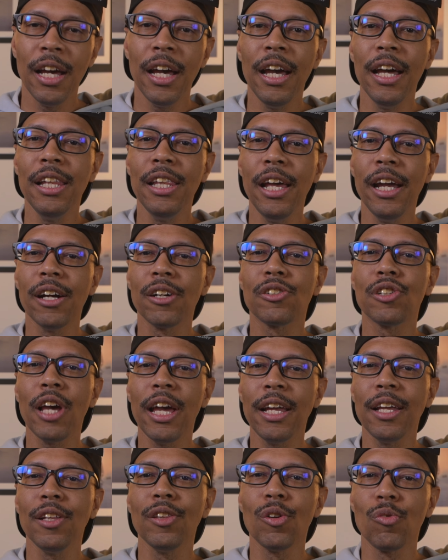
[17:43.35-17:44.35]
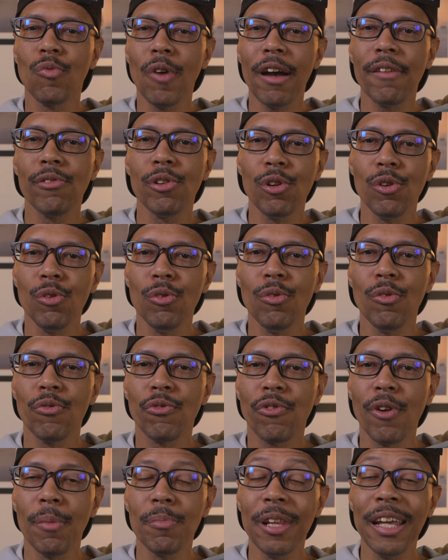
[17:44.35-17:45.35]
And they are taking the revenue
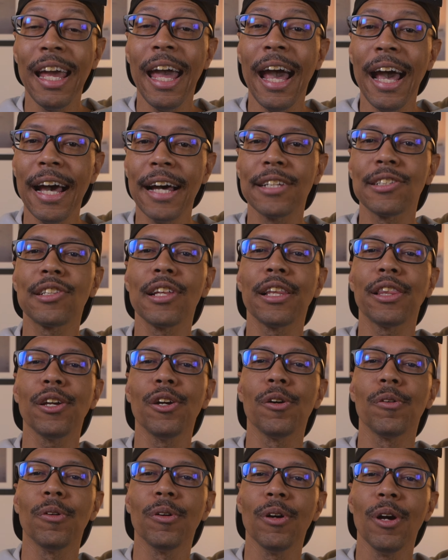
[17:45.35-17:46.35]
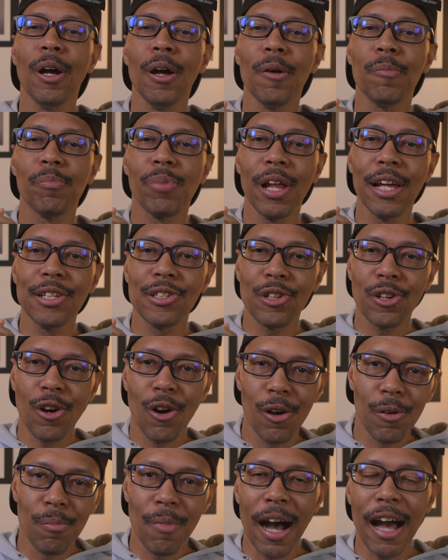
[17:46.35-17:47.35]
from the ads that they're placing
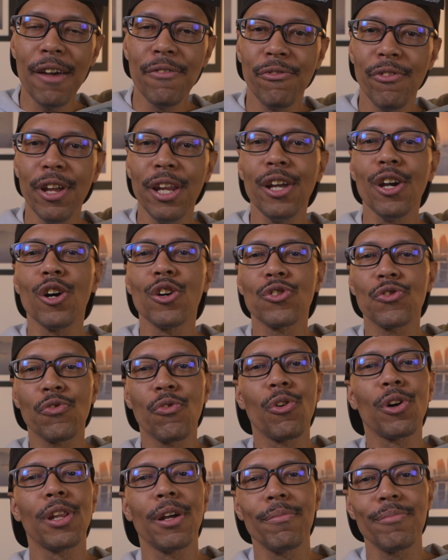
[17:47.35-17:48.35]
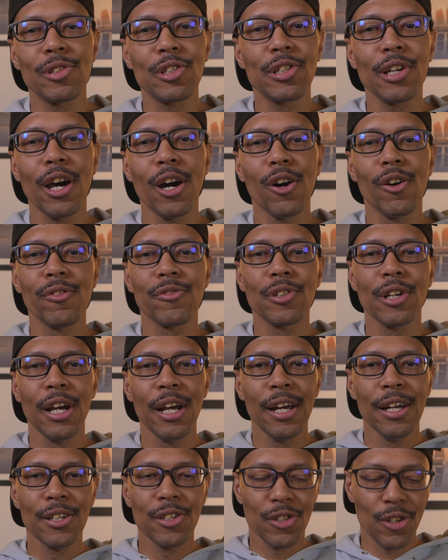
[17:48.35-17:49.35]
on my videos for themselves.
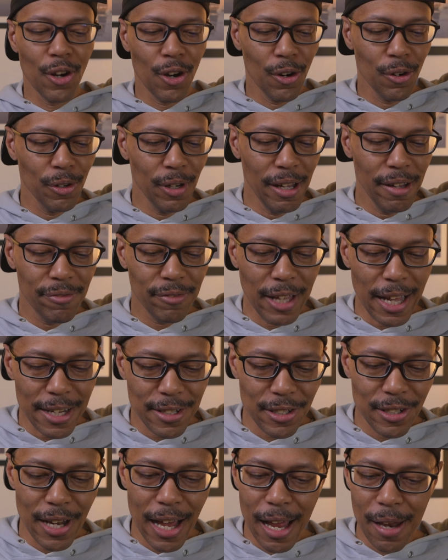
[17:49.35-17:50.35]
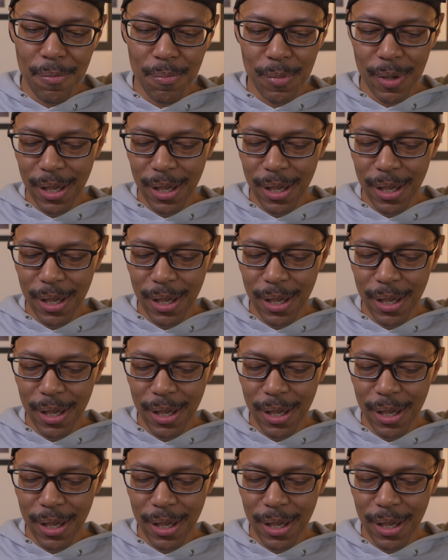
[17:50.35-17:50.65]
So if that's not